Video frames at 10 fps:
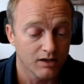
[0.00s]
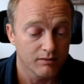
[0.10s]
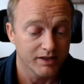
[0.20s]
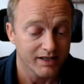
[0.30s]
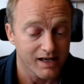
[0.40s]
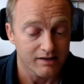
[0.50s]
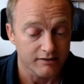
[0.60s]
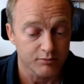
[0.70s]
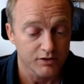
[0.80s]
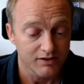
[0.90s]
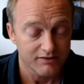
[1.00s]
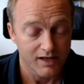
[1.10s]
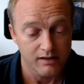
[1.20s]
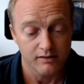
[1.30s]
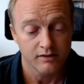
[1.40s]
Uh, but again, that's pretty
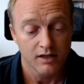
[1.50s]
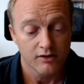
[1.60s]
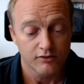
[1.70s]
standard.